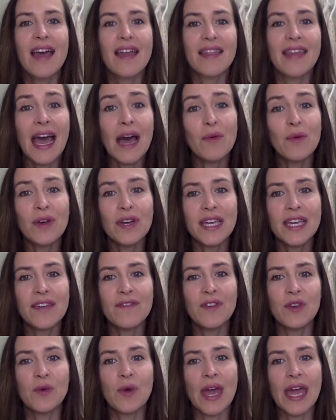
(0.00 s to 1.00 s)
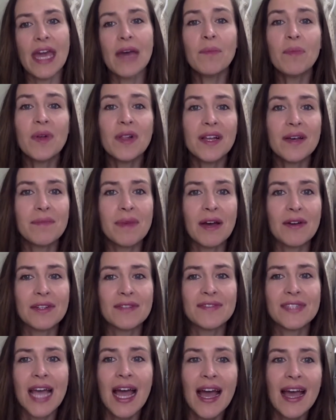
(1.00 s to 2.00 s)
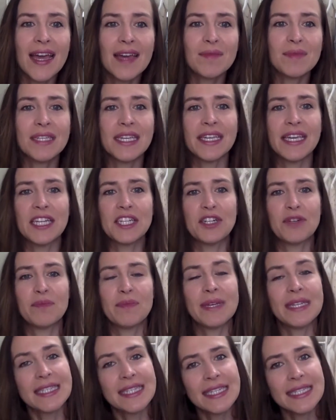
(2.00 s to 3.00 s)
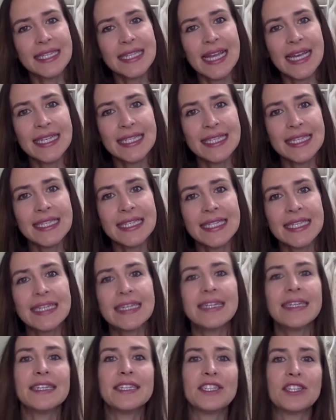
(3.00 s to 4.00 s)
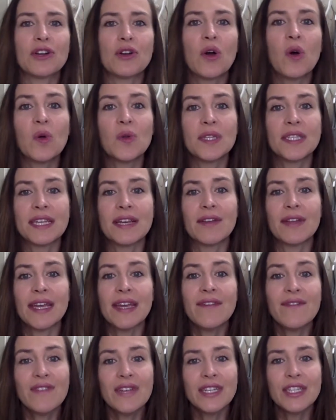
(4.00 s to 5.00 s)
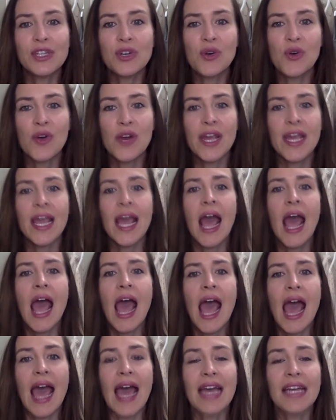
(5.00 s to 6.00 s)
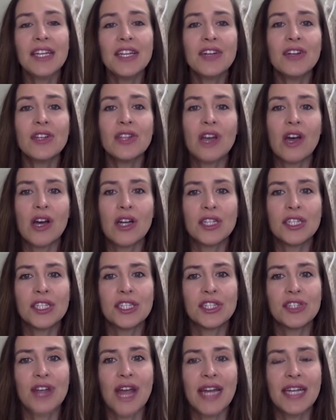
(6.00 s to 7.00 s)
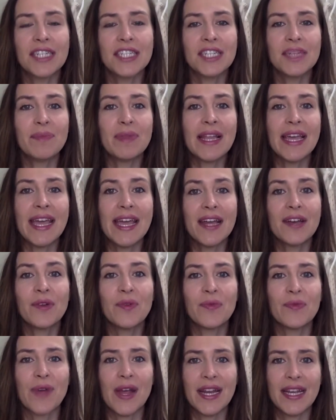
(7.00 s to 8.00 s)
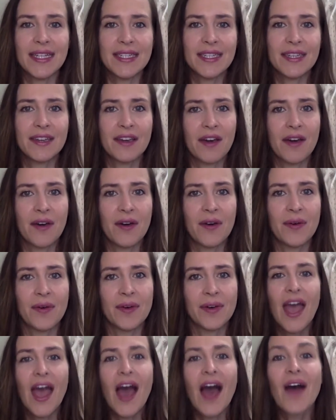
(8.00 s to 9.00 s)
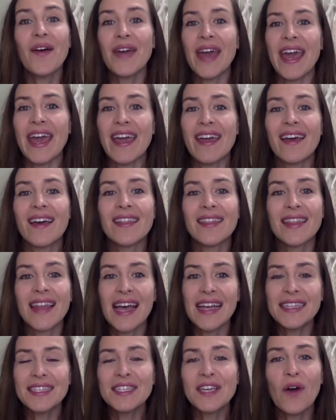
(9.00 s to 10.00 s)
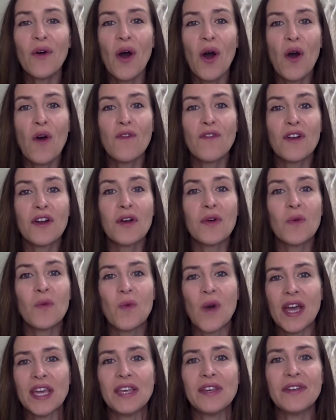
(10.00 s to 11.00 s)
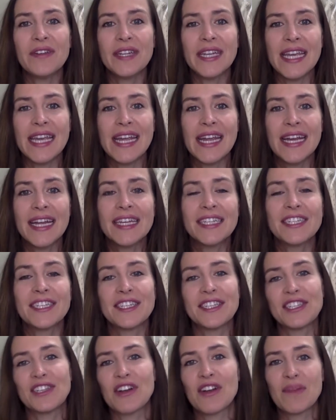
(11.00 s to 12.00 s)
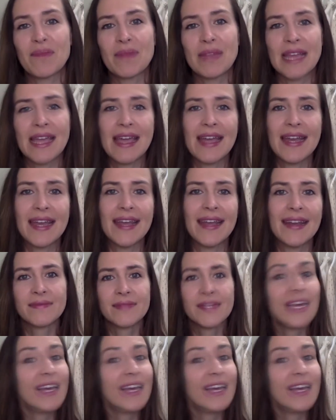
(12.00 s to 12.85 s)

That will give you ample amount of time to get your business licenses, your wholesale inventory, and your launch strategy plan ready to go. Okay, let's go over what you'll need to start planning.